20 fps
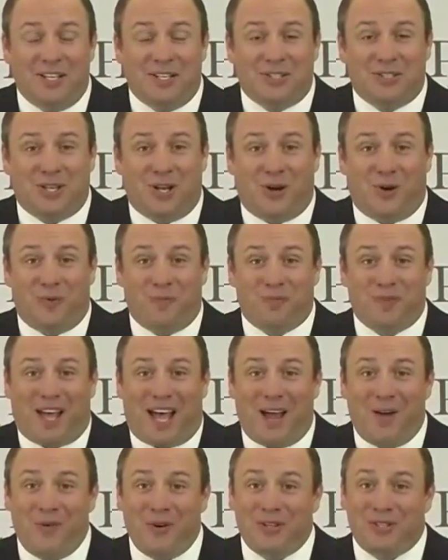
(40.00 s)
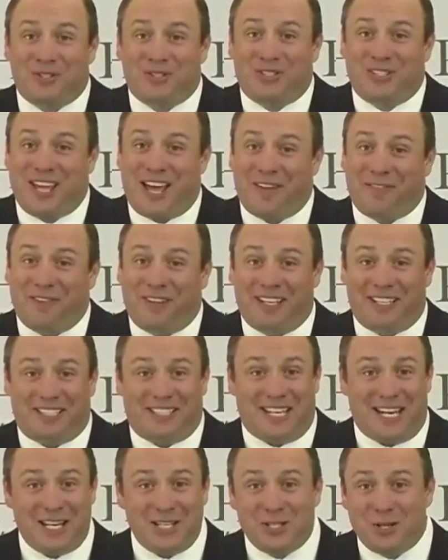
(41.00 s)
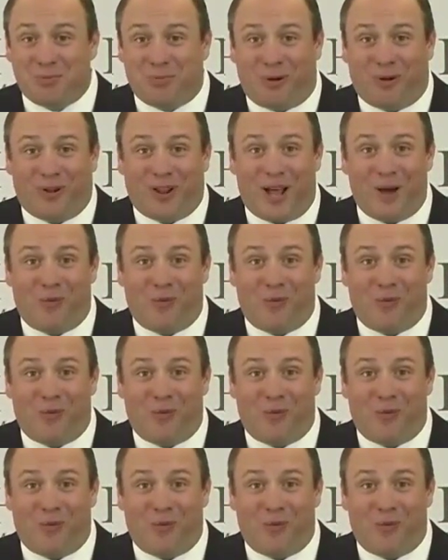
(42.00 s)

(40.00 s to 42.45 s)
So I was definitely teachable.